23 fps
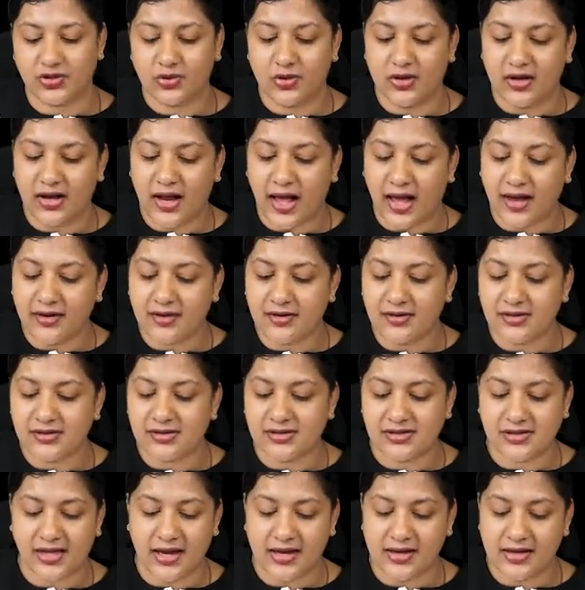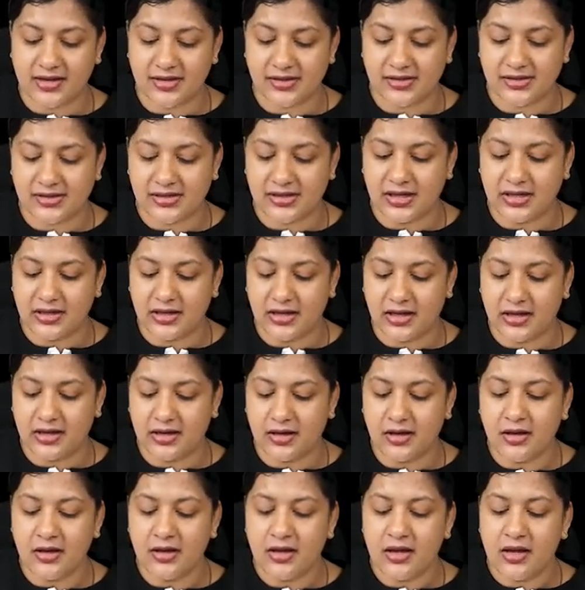So Lyer's sign is seen in
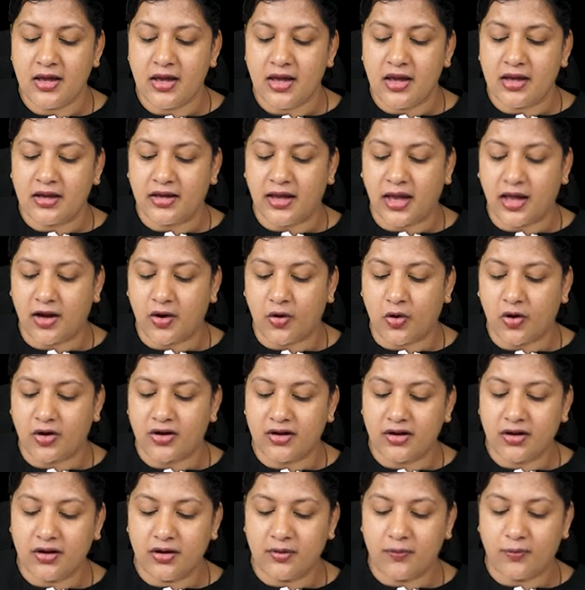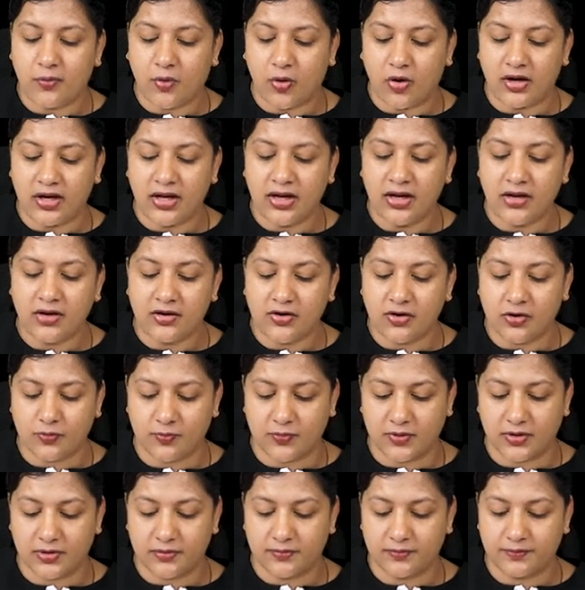a carotid body
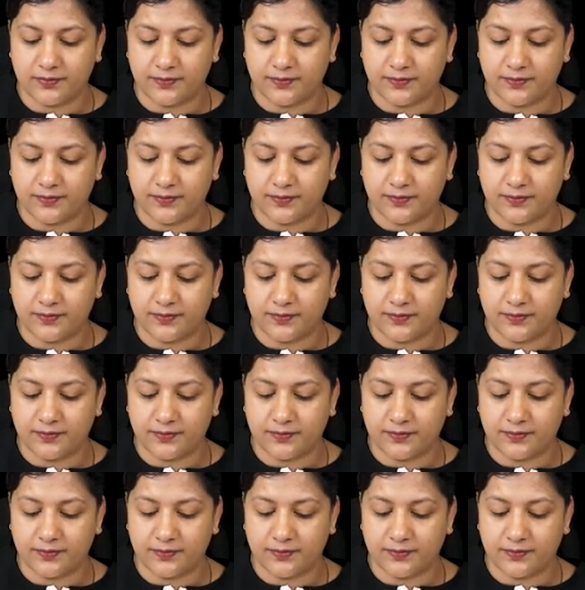tumor.